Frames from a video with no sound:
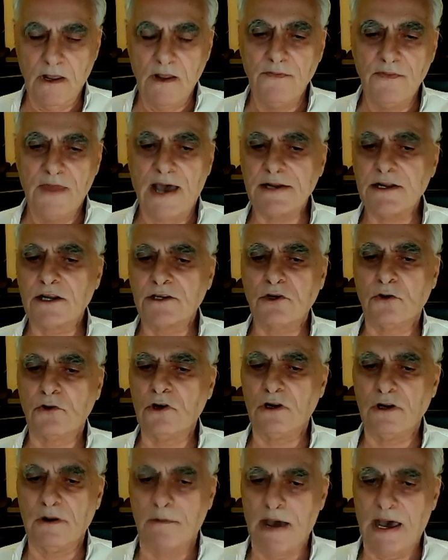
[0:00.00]
Nahdlatul
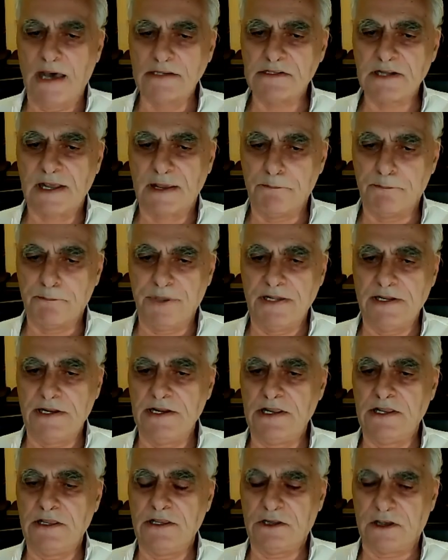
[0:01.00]
Ulama's
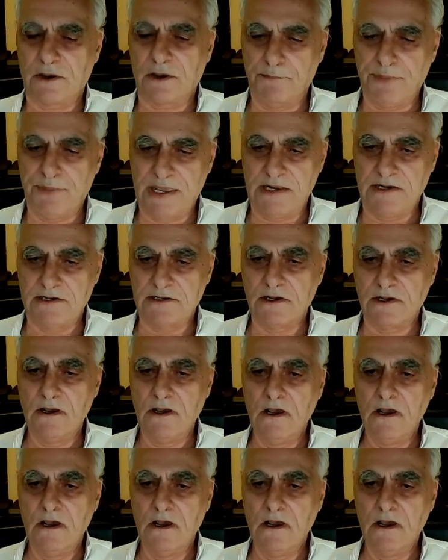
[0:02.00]
ability to compete,